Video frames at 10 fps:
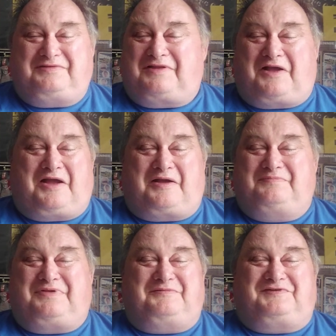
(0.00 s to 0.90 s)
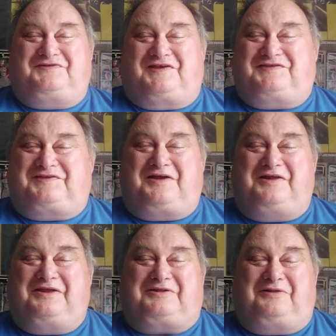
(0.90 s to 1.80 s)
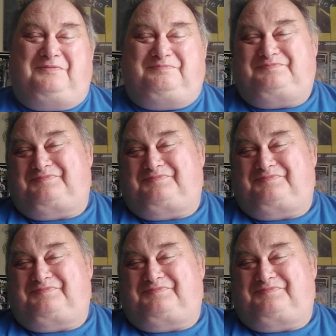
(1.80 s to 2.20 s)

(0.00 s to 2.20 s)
that's just a little.